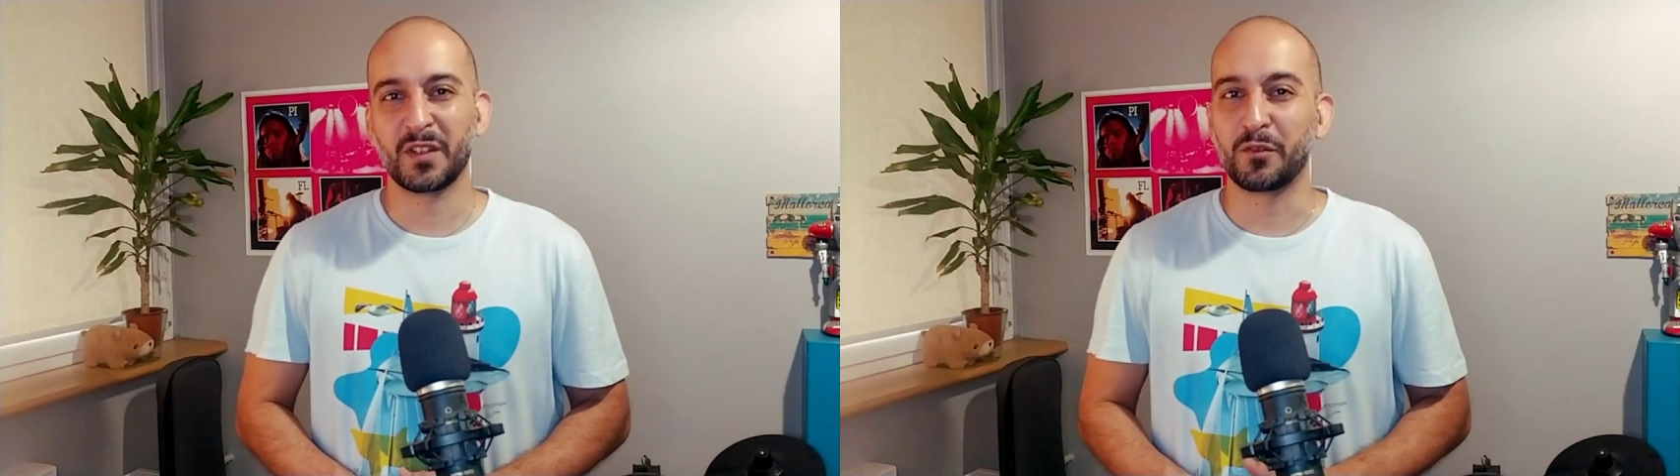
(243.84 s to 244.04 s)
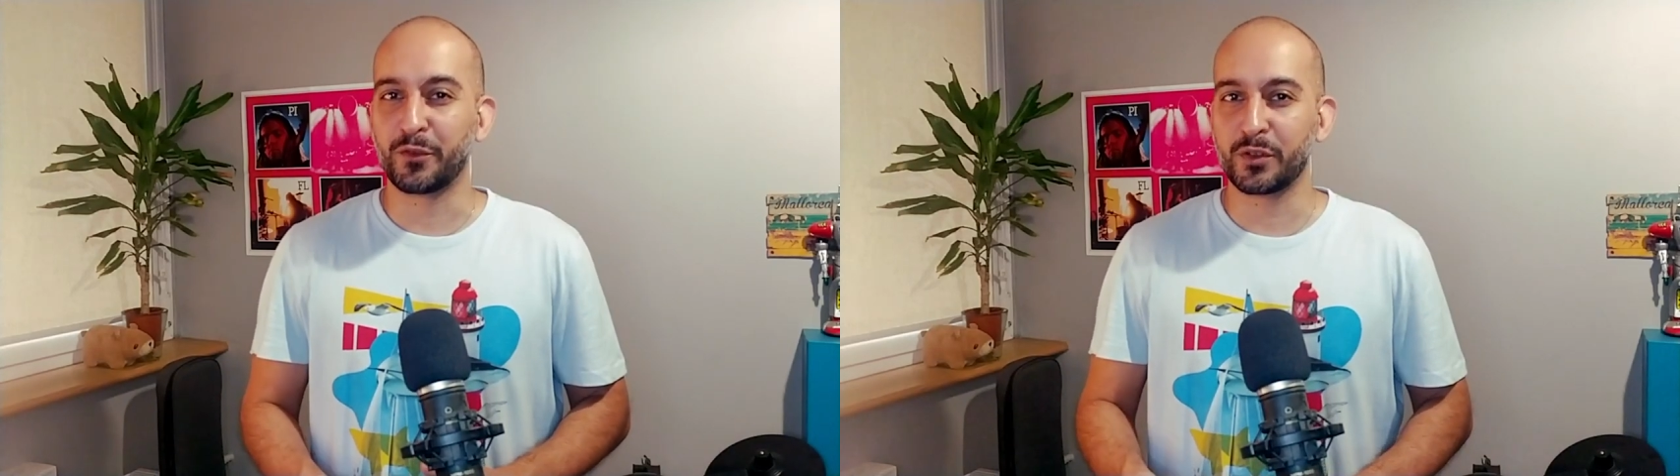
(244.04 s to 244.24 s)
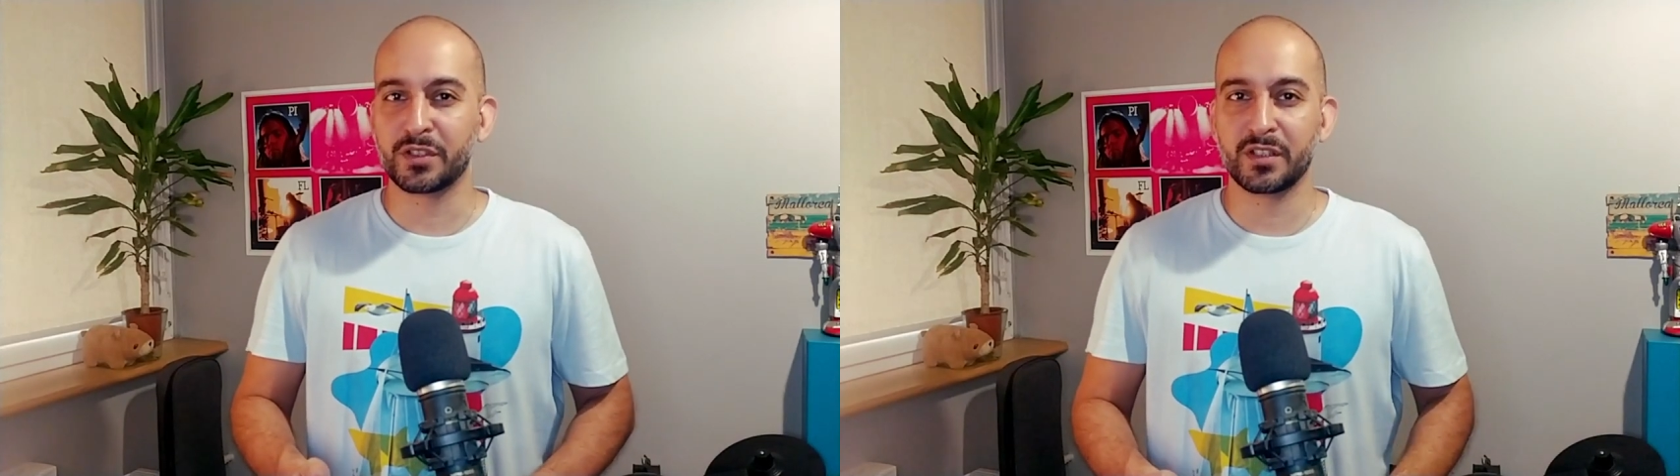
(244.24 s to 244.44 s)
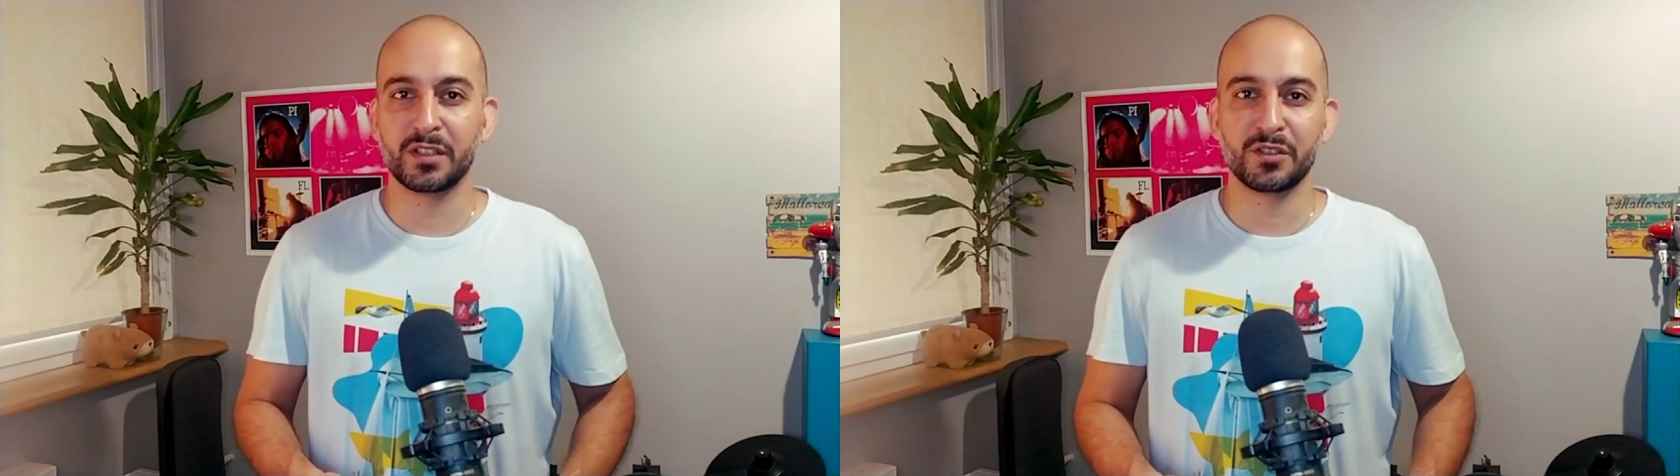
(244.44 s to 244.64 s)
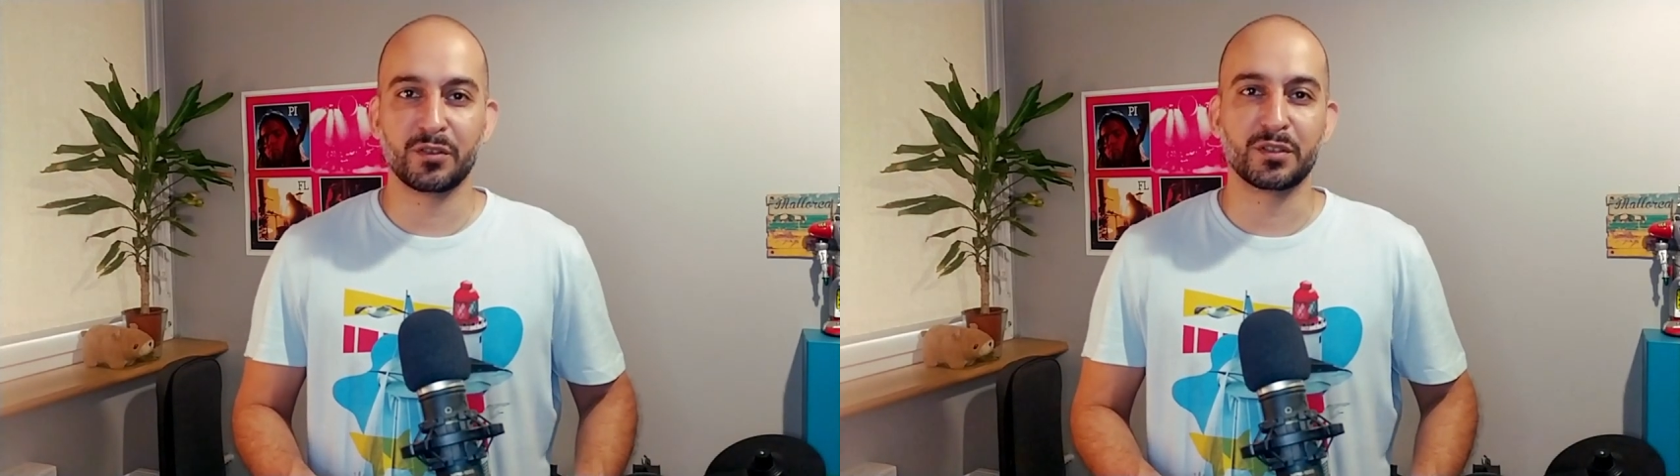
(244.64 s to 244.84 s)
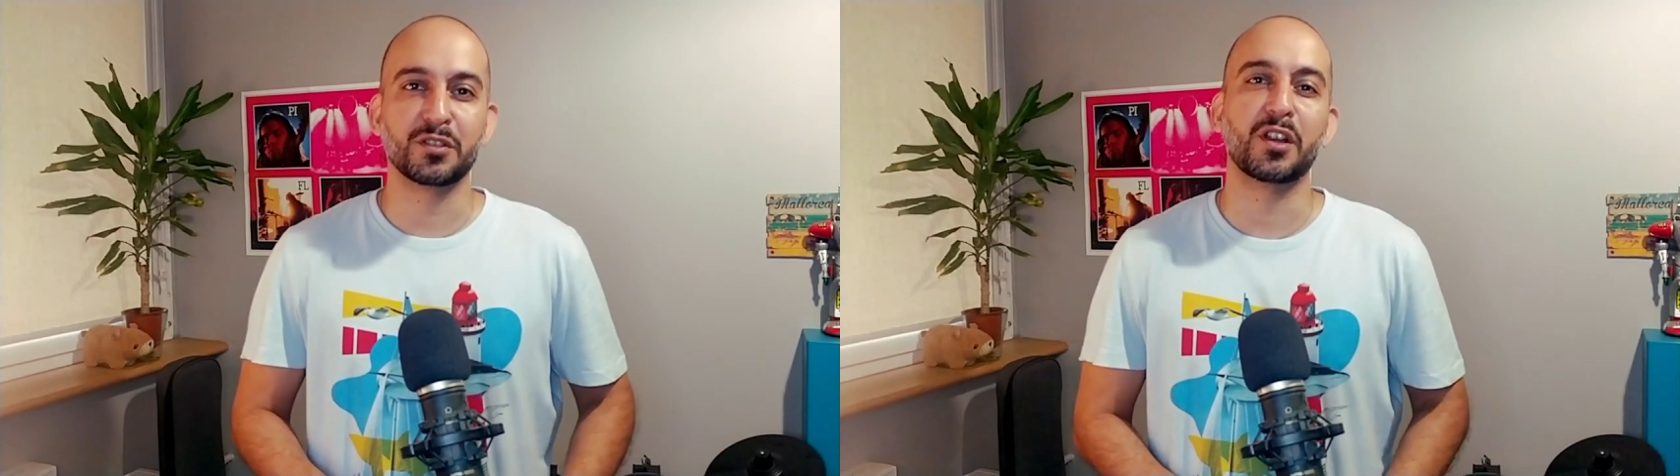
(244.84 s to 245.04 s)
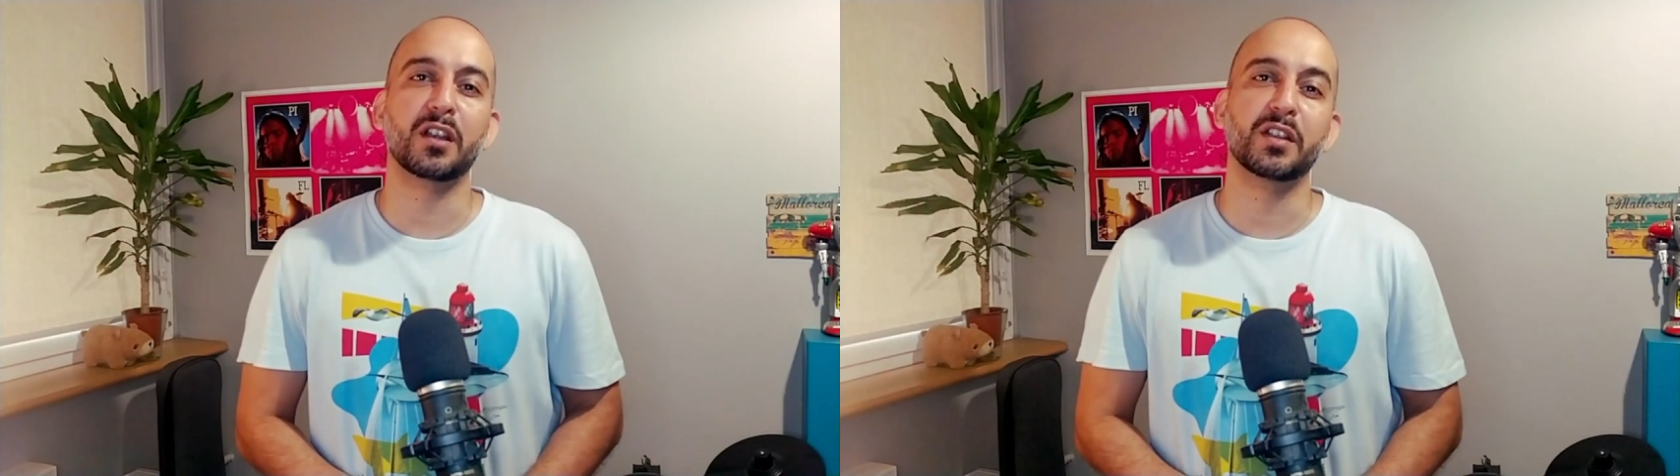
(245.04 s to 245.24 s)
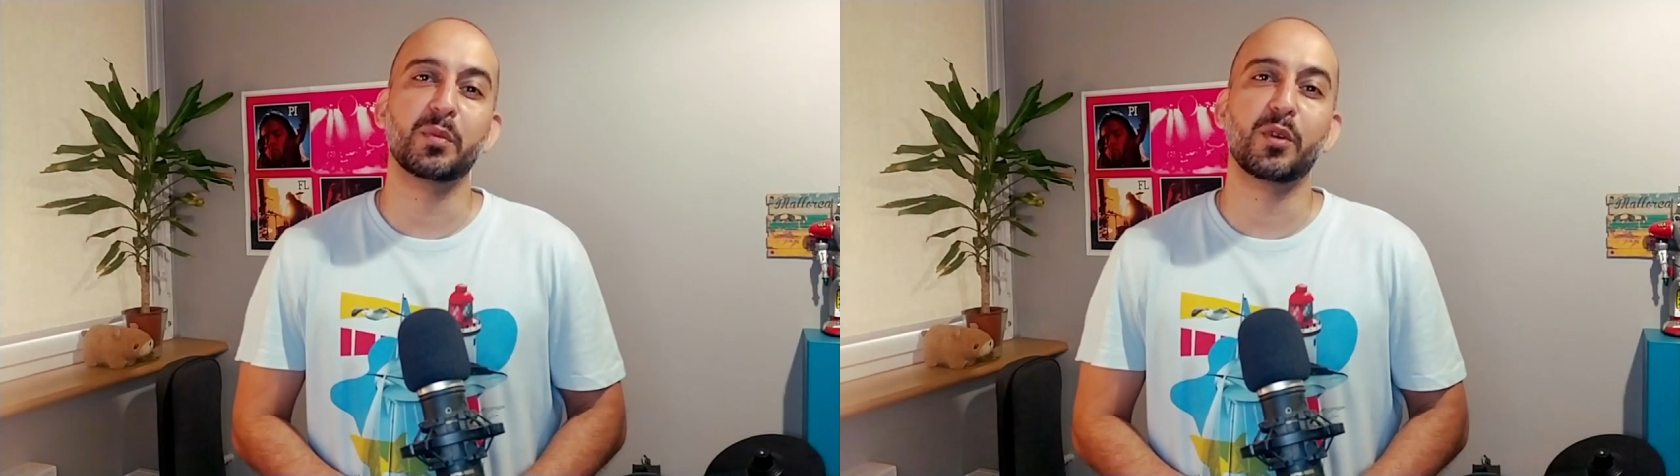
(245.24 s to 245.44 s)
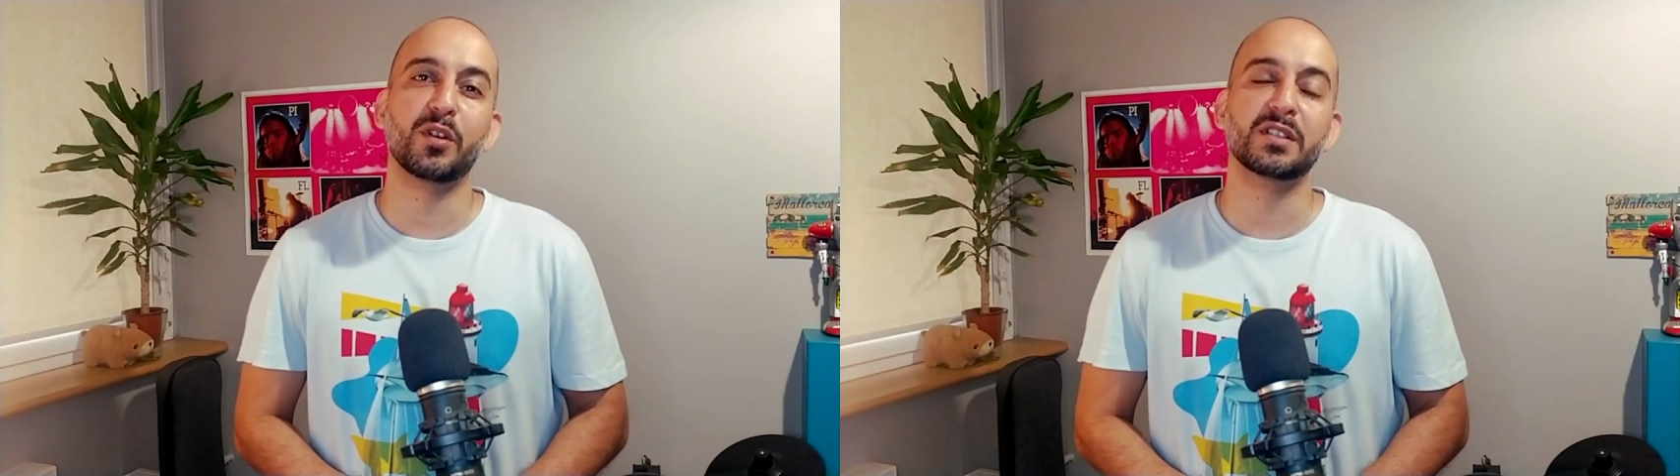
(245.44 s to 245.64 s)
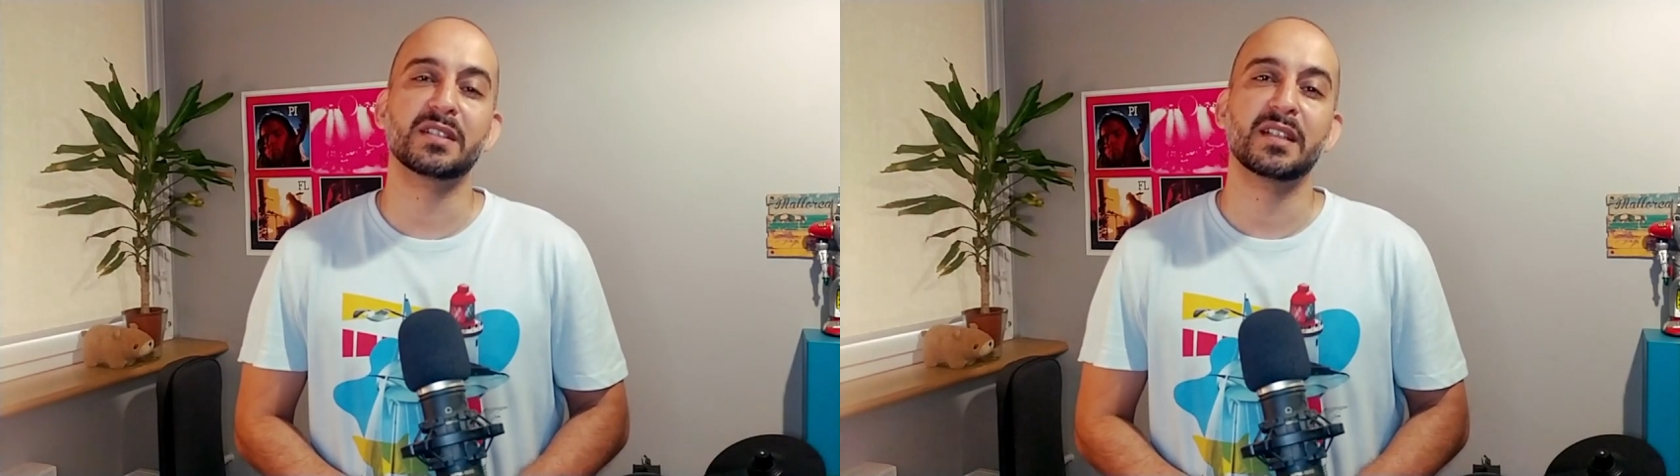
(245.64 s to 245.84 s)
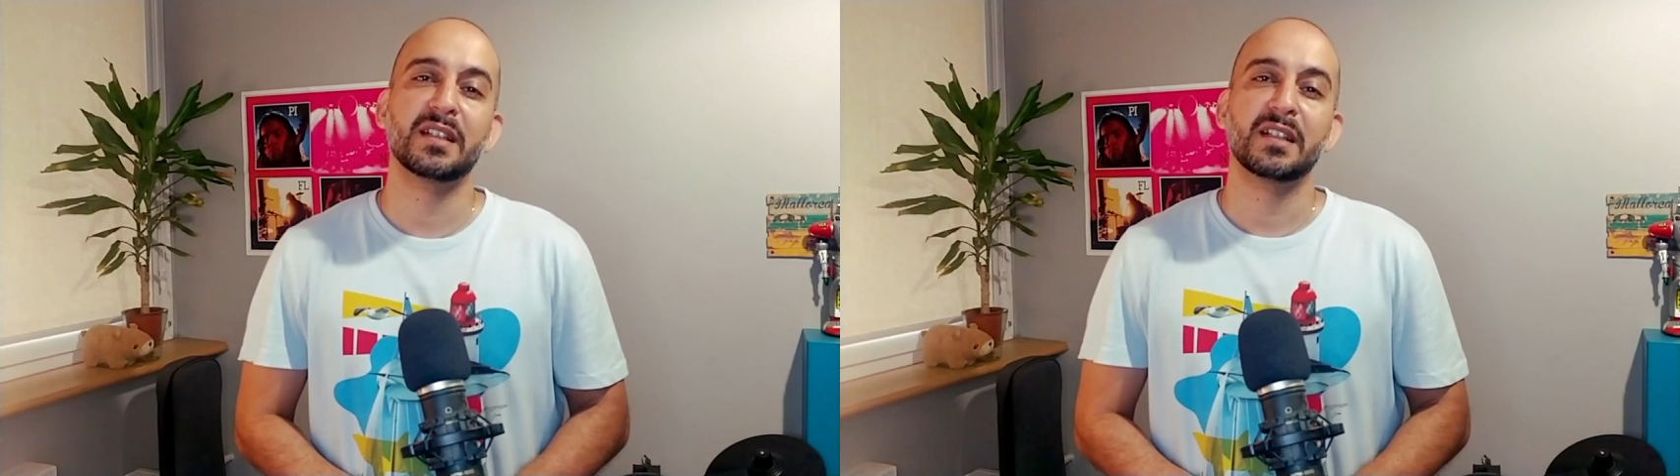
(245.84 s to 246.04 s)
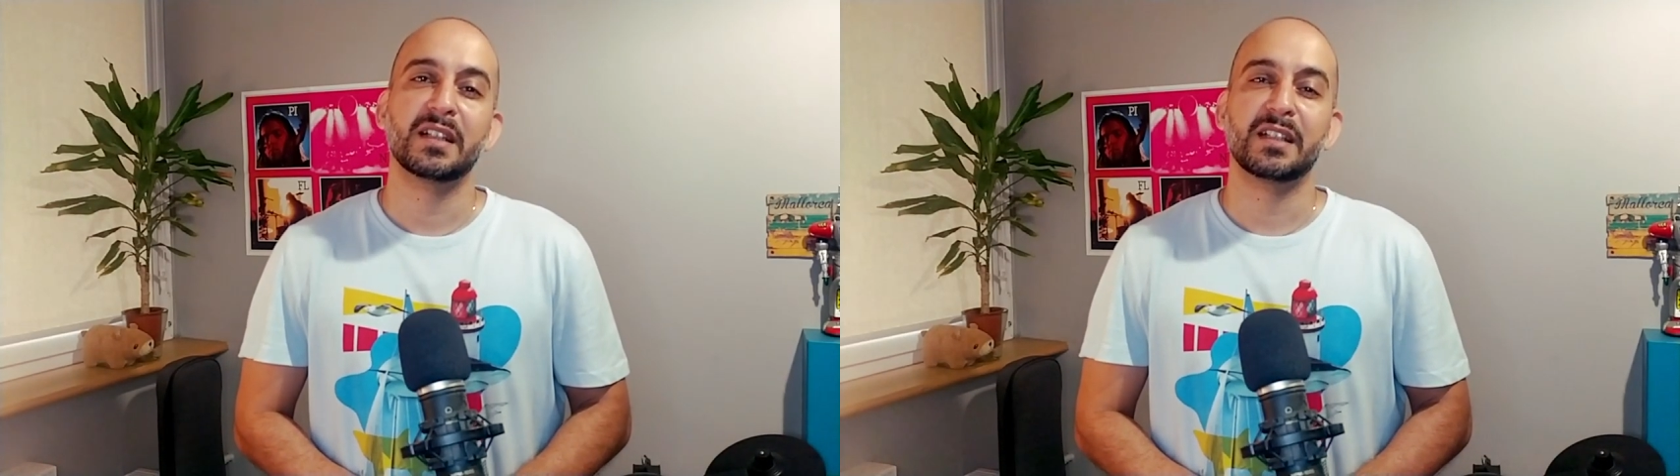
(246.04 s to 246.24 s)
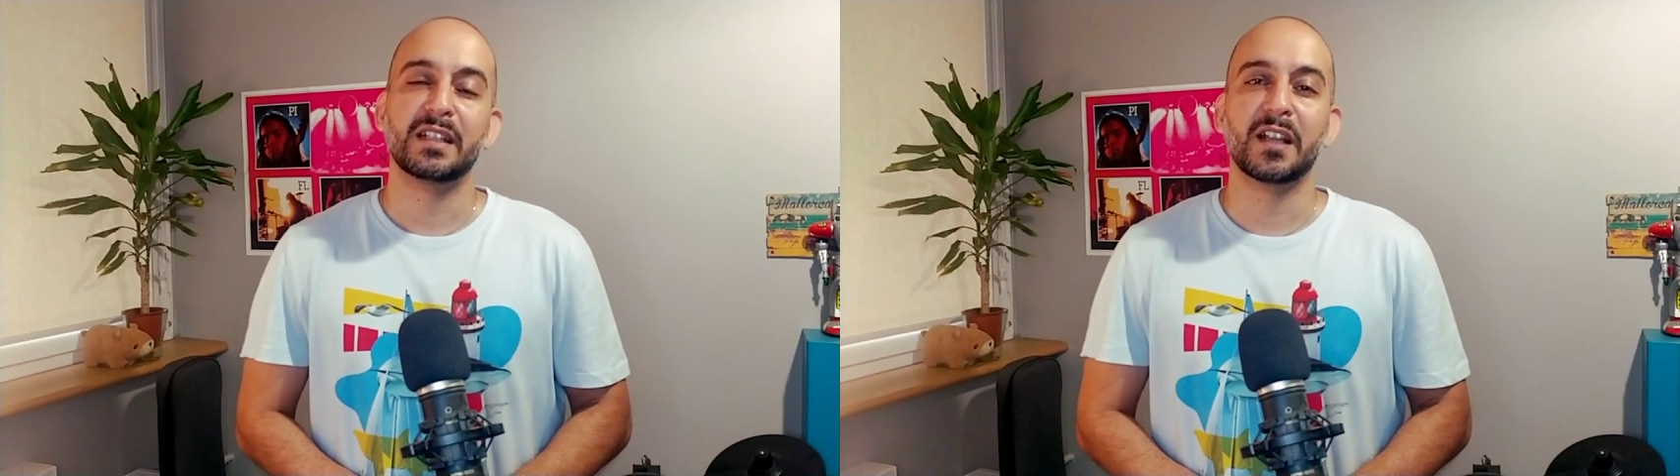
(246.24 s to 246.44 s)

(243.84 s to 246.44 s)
Unfortunately, those chunky boys did